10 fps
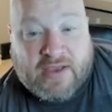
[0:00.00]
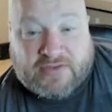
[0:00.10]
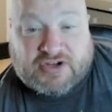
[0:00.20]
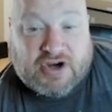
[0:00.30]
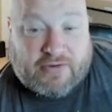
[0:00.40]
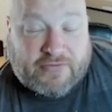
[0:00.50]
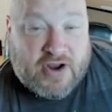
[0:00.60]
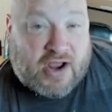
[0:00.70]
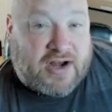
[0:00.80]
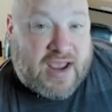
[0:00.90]
The Sheriff of
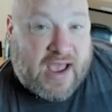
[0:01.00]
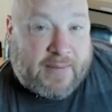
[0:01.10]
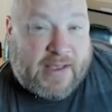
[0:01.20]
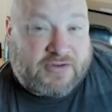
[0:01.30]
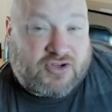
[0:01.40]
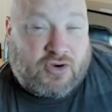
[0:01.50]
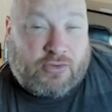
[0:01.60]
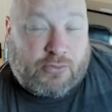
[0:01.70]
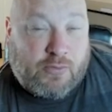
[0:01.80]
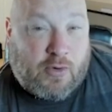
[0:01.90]
Nottingham has to go
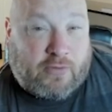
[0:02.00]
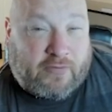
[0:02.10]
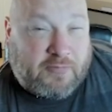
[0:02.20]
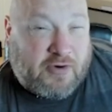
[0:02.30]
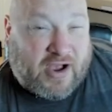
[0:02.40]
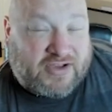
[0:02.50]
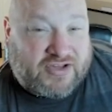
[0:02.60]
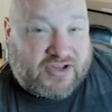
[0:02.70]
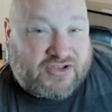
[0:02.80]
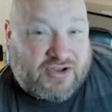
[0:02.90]
through more of a
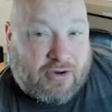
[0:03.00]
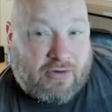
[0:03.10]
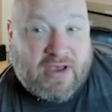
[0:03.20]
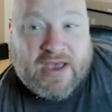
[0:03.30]
process, though.